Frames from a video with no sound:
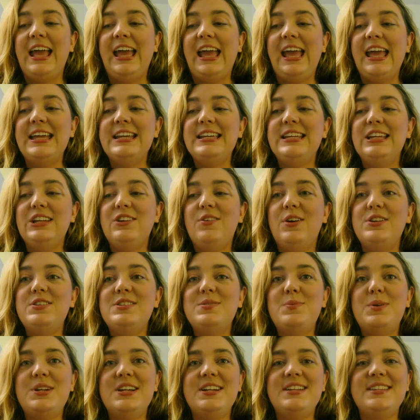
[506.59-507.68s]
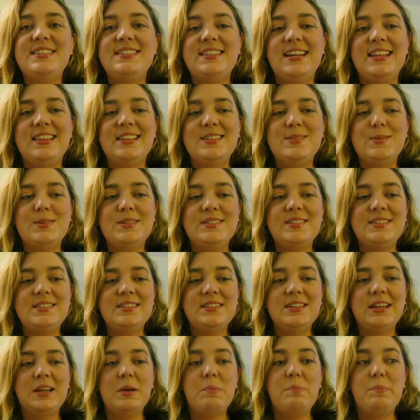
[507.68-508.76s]
and you know, I just wanted to say this was
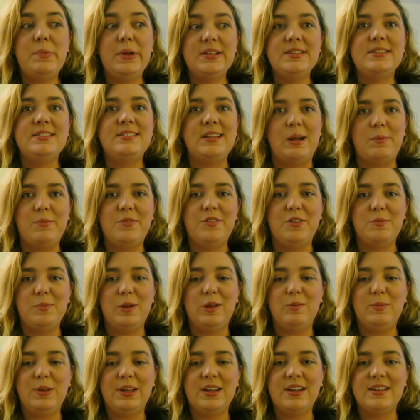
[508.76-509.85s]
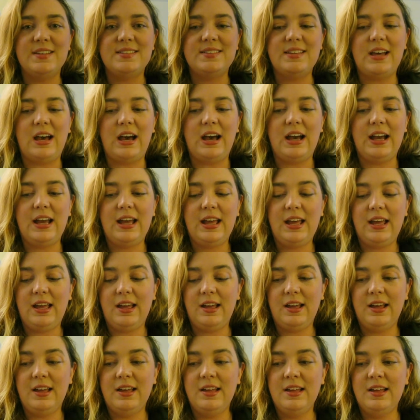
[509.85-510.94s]
like a big step for me because
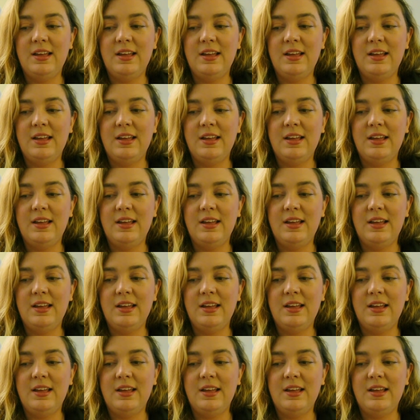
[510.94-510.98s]
I